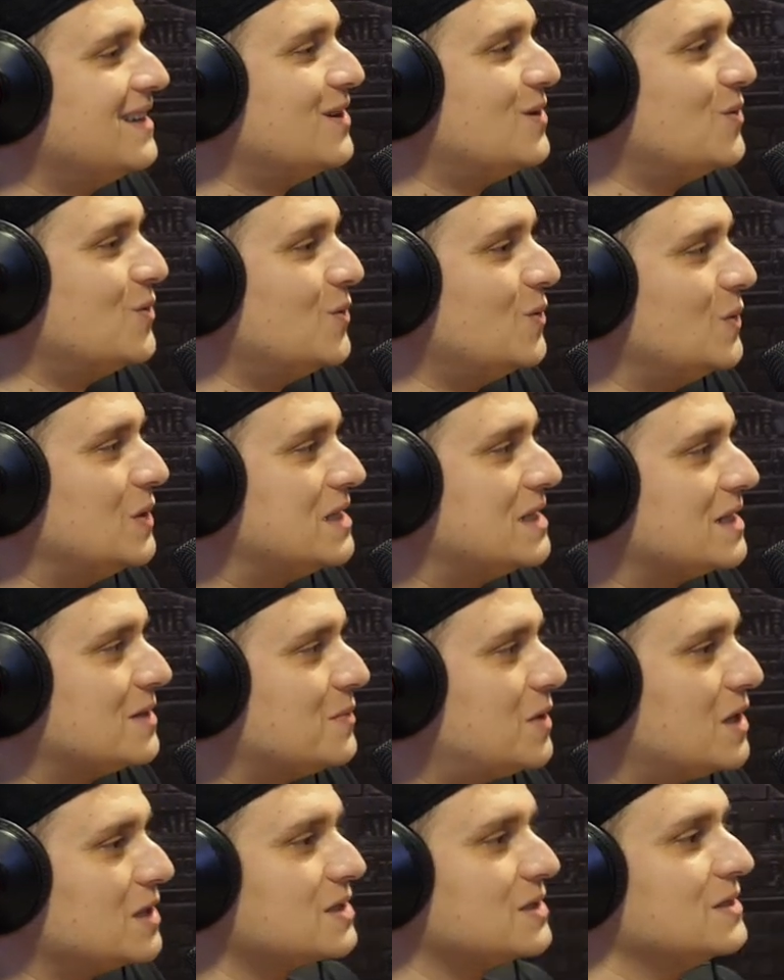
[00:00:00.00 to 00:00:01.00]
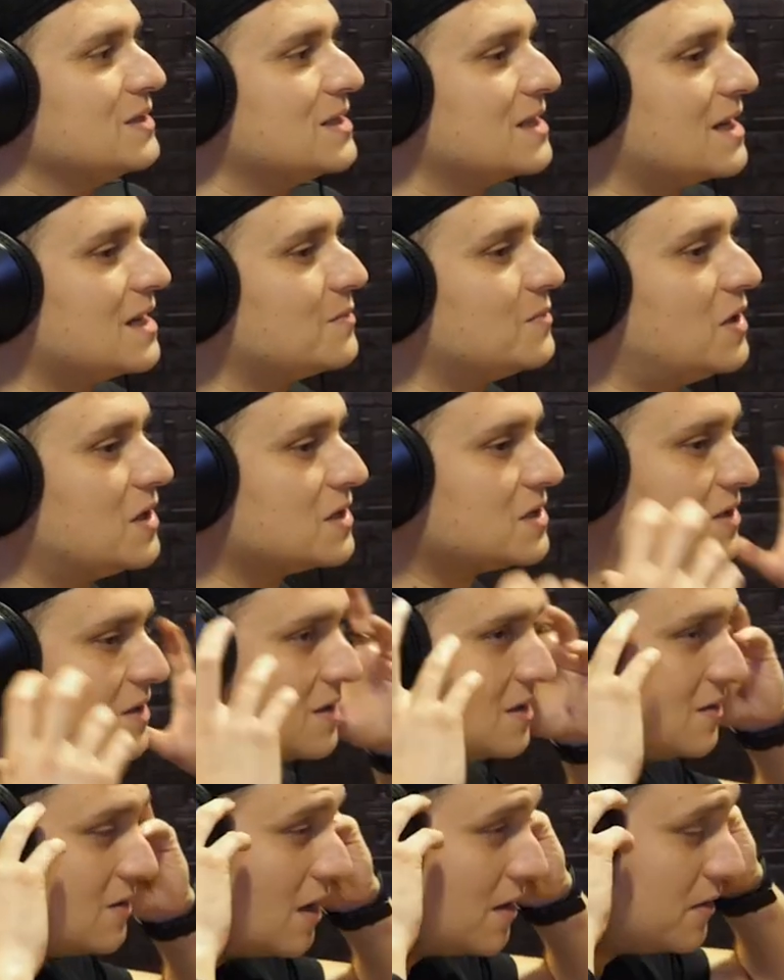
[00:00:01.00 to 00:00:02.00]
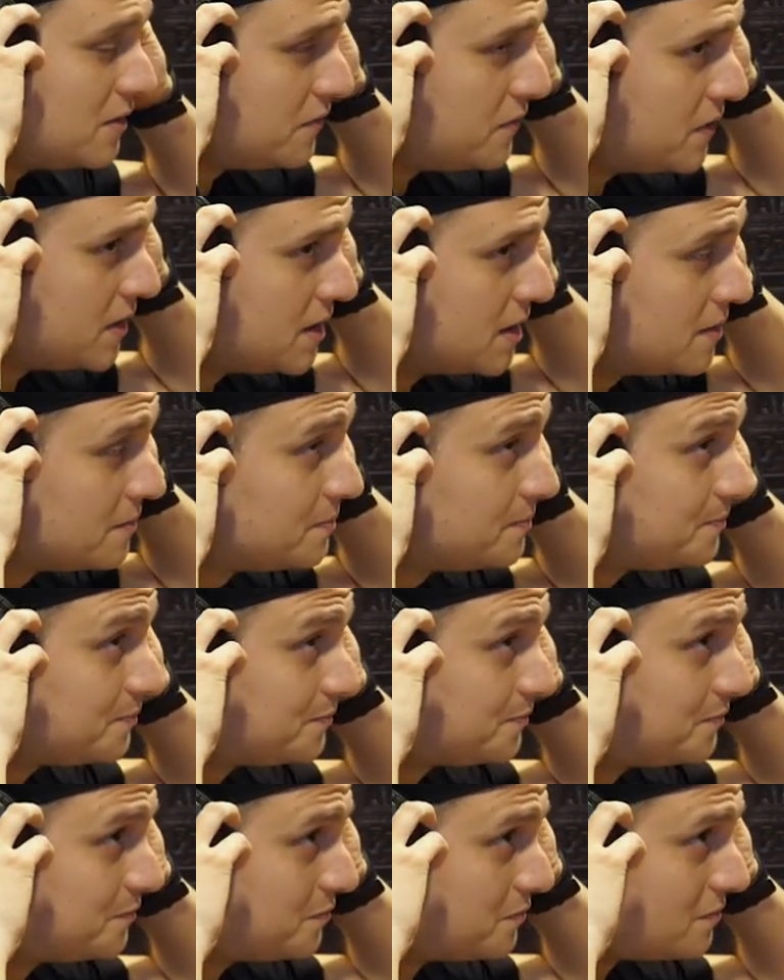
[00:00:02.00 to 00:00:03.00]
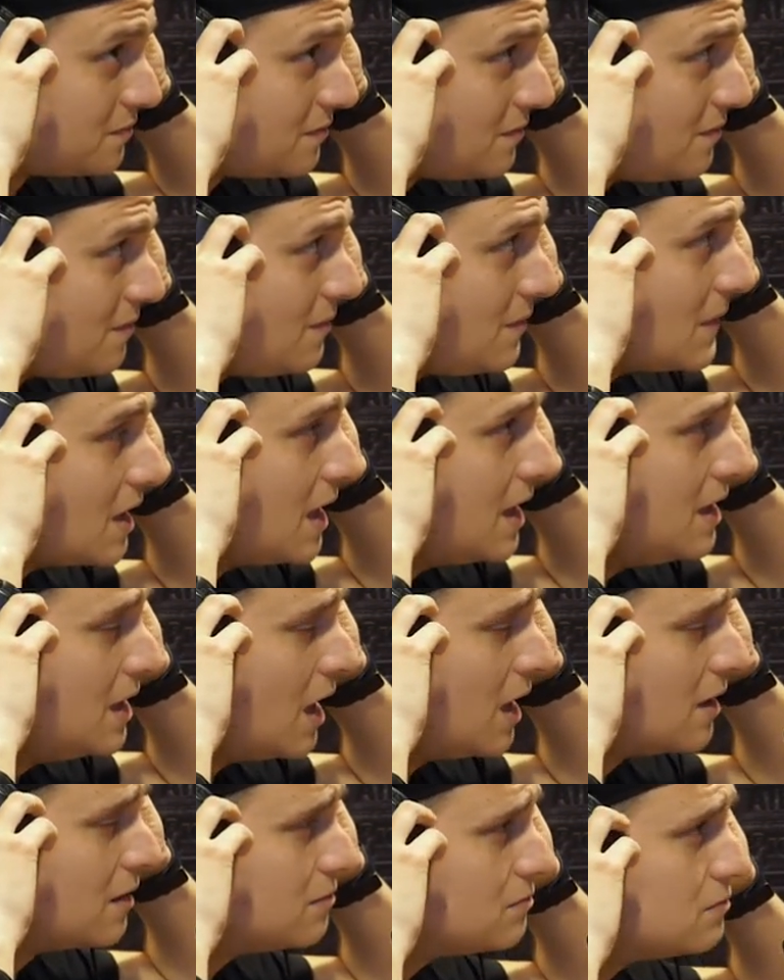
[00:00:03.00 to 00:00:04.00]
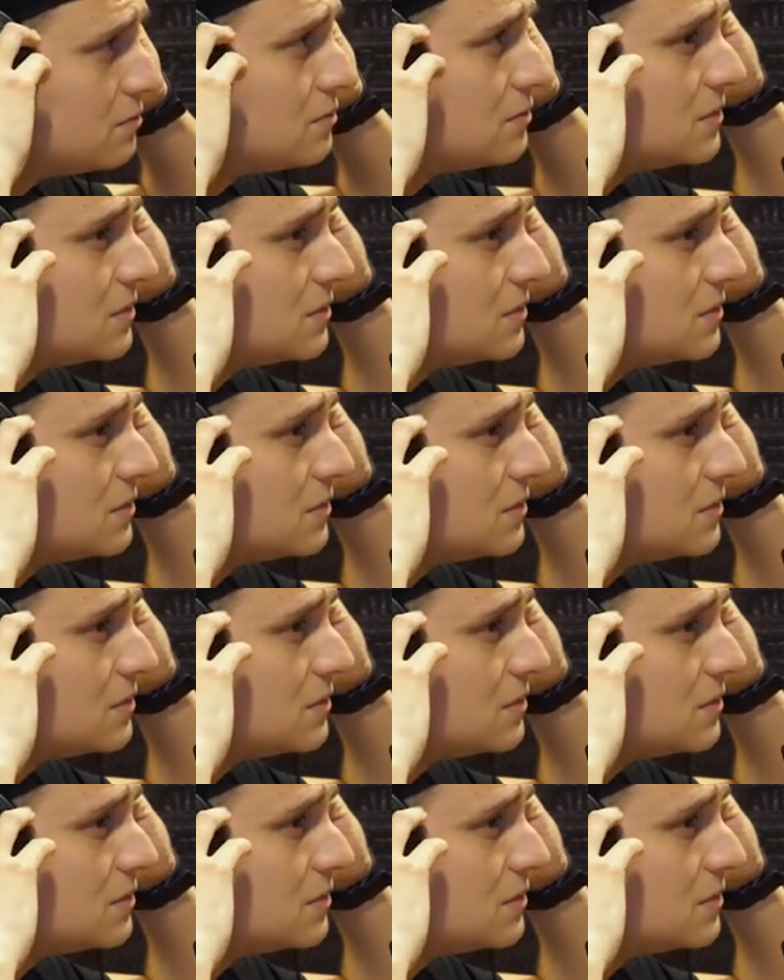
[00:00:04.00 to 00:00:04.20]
who isn't a boxer, he's a kickboxer, undefeated, and young,